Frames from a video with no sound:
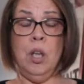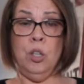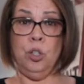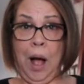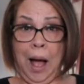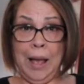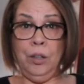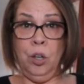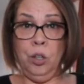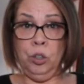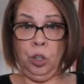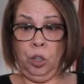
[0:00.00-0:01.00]
So I
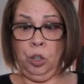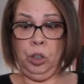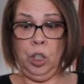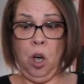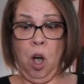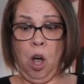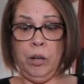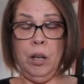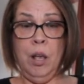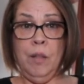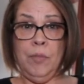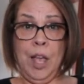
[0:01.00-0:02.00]
learned early on
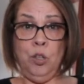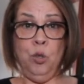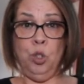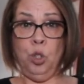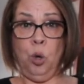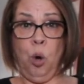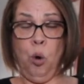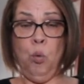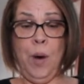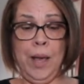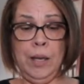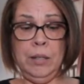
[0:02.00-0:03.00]
that you should
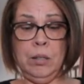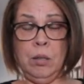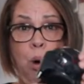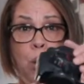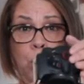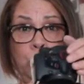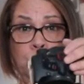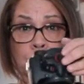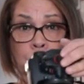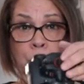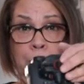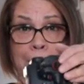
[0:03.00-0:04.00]
always
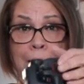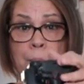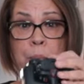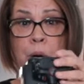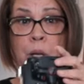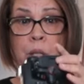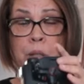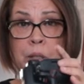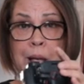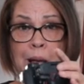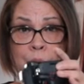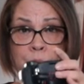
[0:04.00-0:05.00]
hold your camera
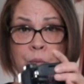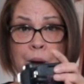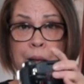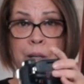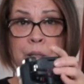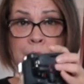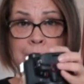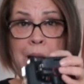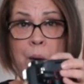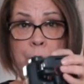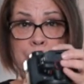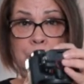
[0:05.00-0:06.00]
down, right, in the
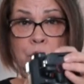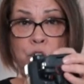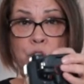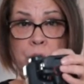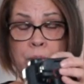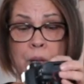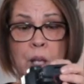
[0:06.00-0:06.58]
down position.